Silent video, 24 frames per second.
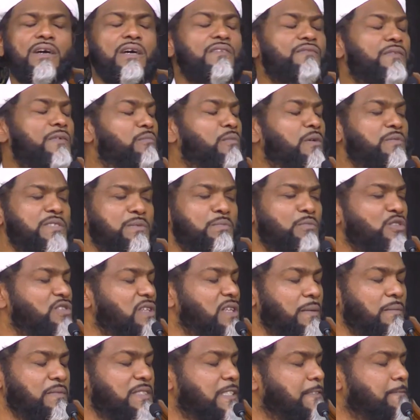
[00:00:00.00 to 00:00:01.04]
heard from
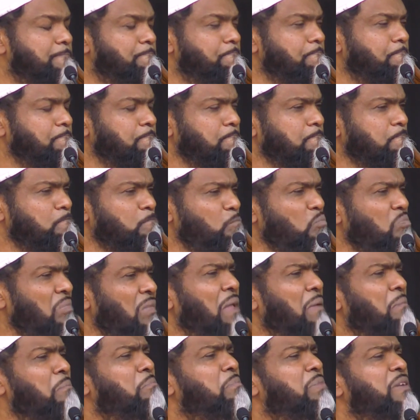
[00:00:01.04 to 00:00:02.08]
Muslims
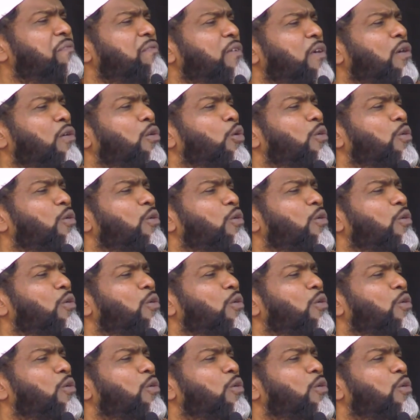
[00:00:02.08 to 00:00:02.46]
before